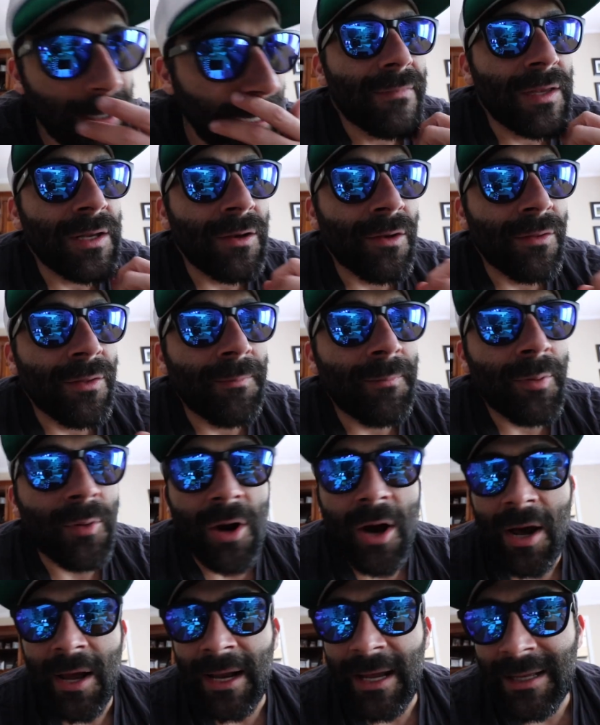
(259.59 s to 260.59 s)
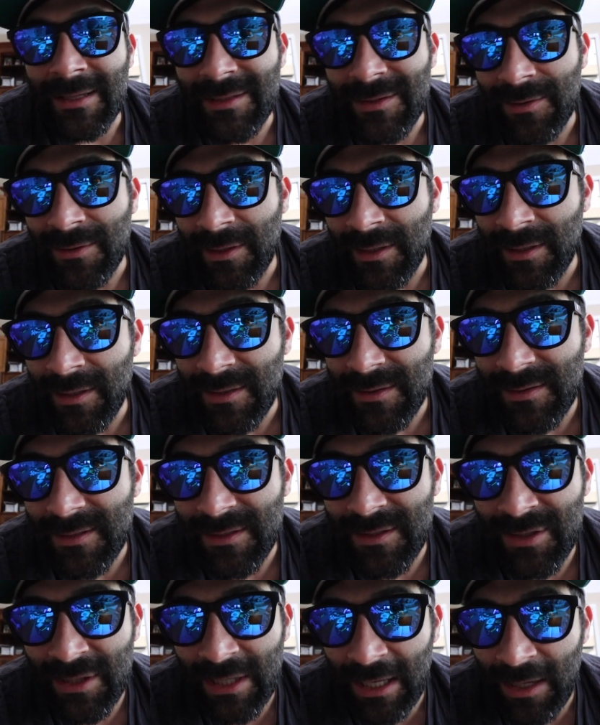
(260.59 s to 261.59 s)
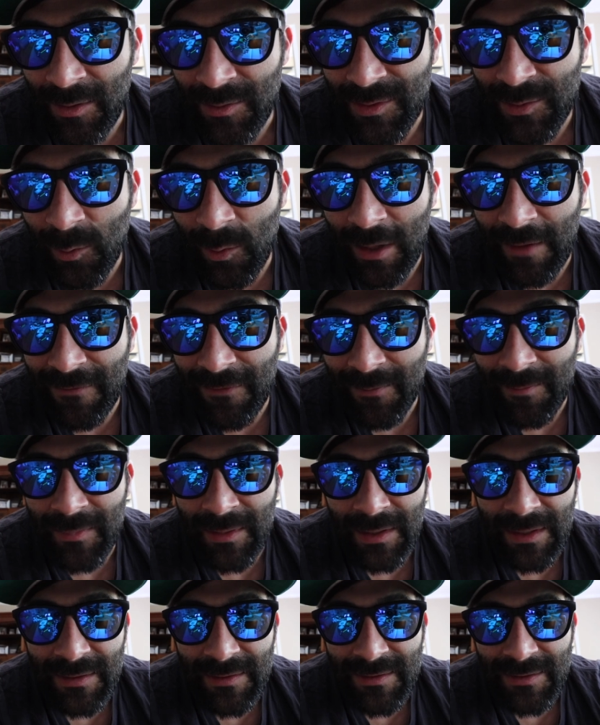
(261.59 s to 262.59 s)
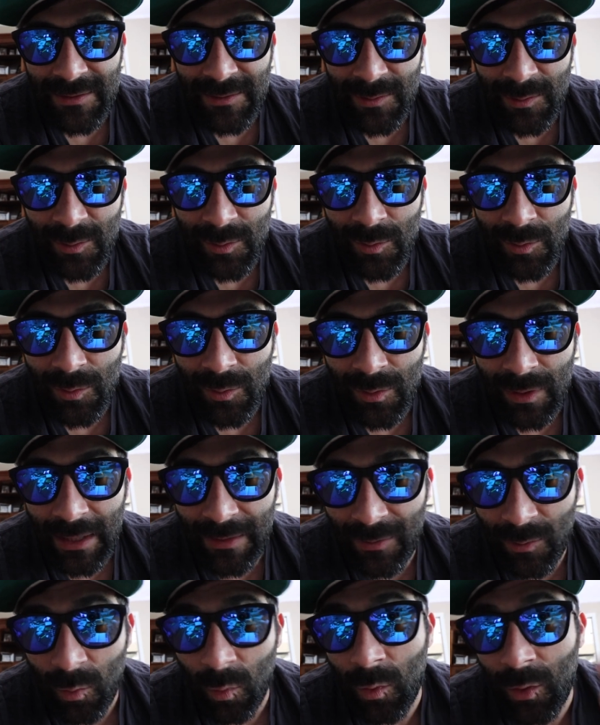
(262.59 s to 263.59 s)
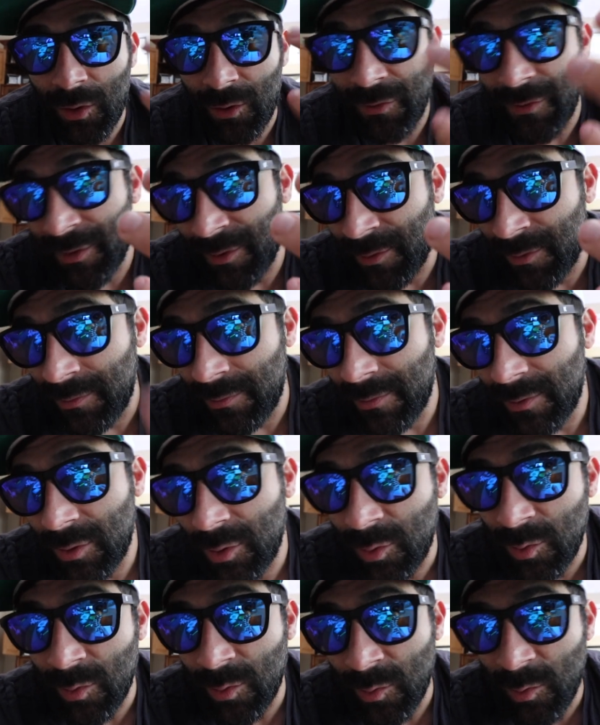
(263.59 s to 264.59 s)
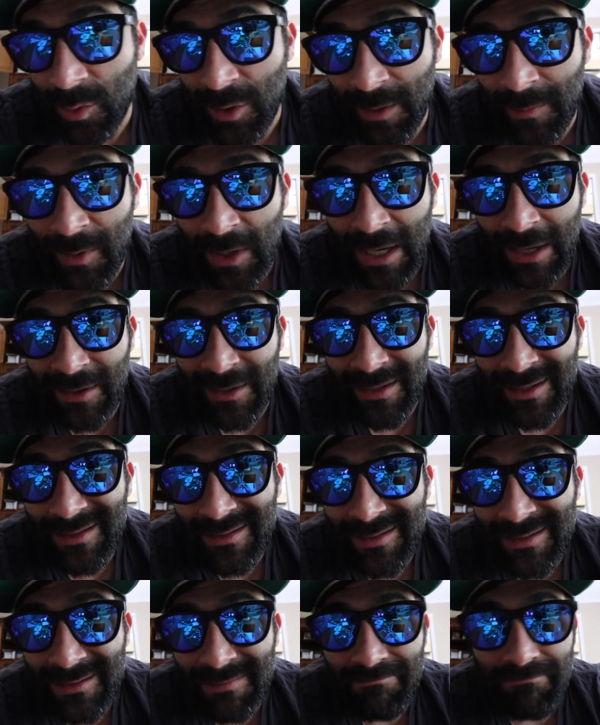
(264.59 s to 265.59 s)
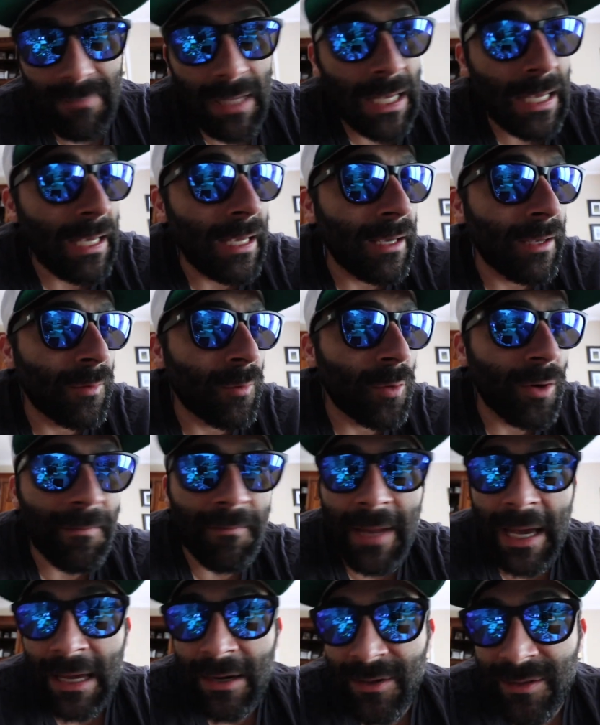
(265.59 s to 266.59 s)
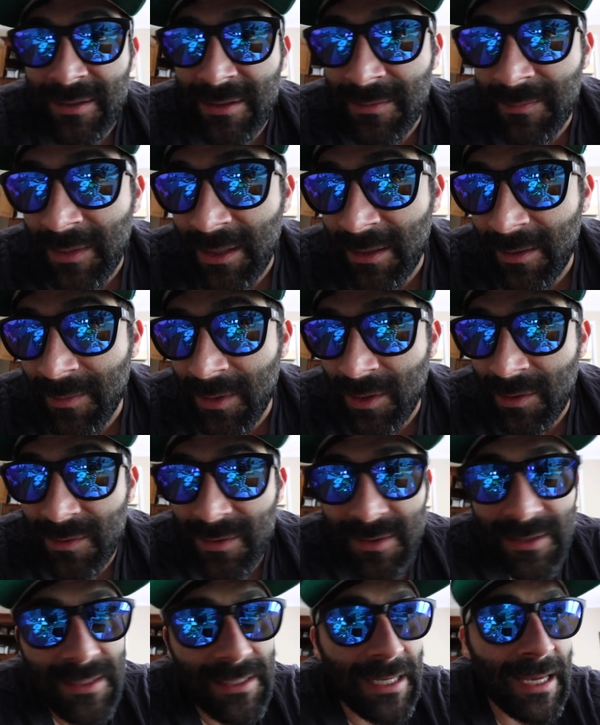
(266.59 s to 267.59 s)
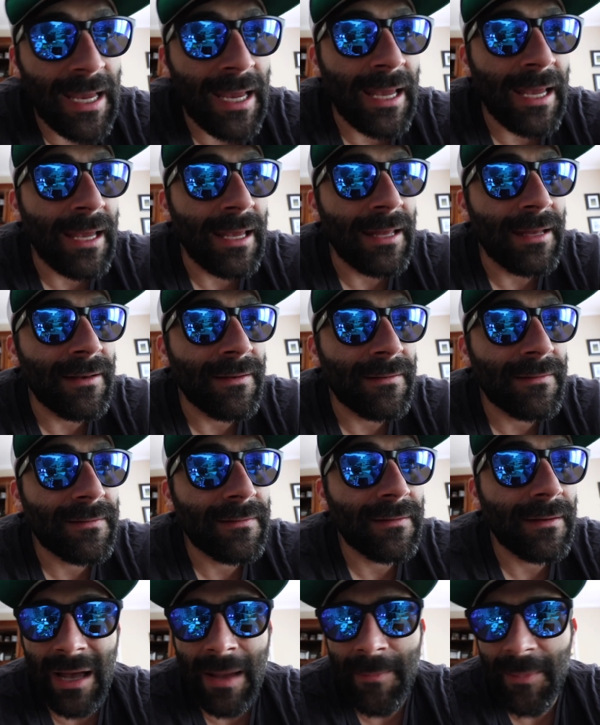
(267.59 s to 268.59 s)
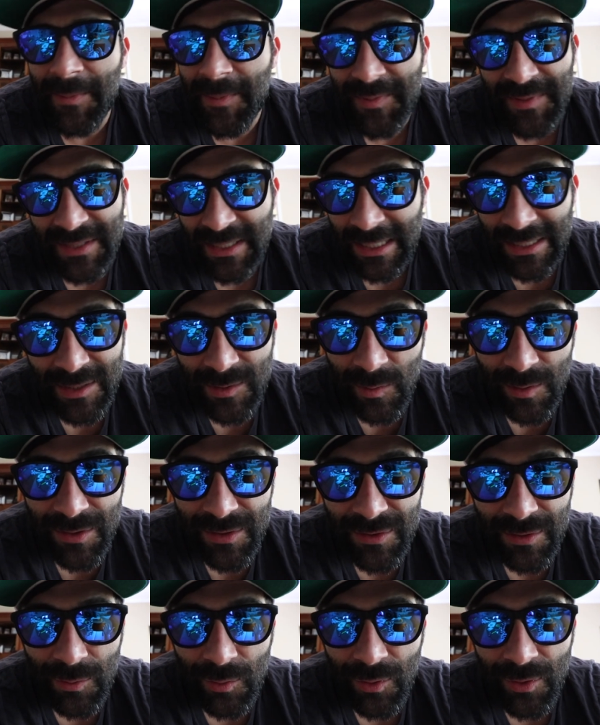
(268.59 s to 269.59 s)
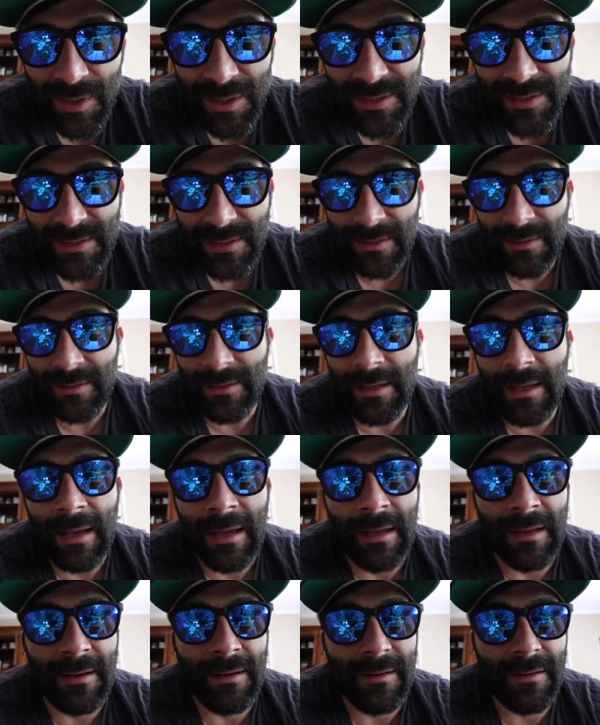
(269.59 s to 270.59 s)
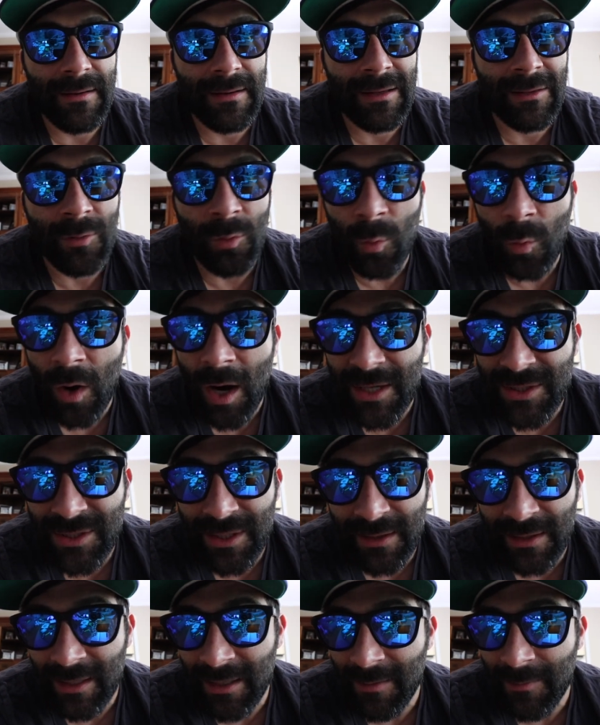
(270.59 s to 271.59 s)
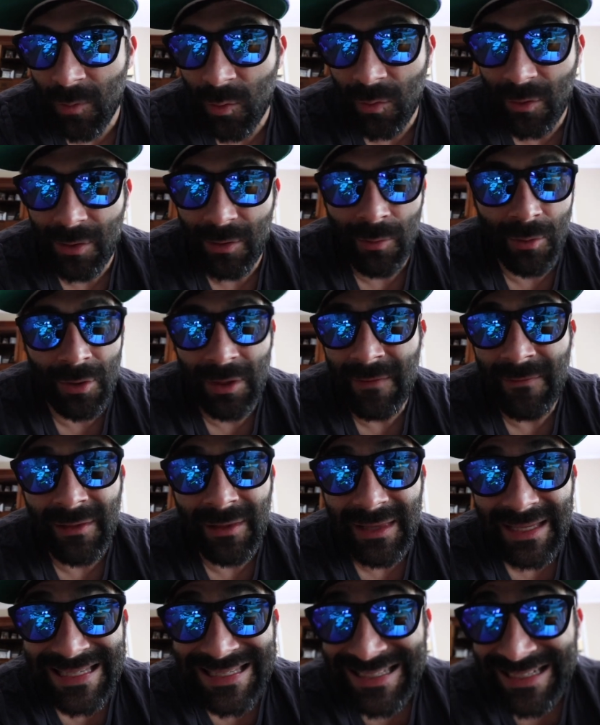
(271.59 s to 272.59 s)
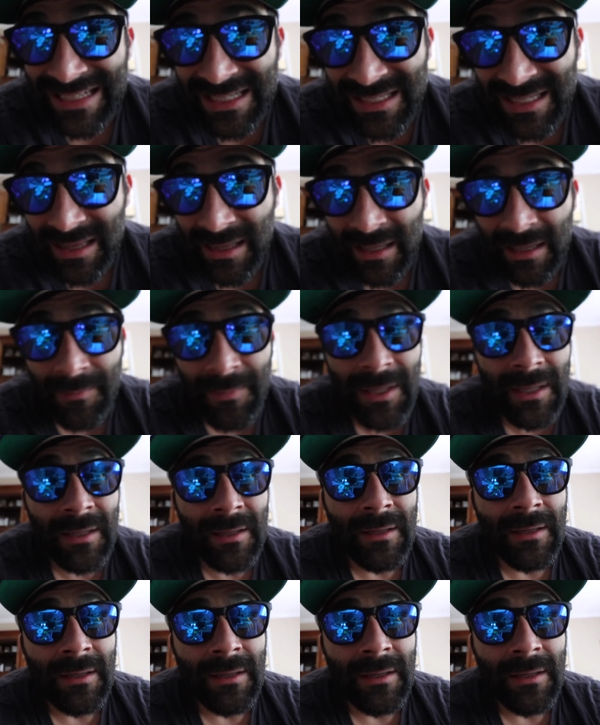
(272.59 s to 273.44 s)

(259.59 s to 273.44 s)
You know, the broad answer is this channel is a way for me to let the world know who Woody Brown is and what matters to me the most. And I'm obsessed with stories and either watching them or, or even listening to them.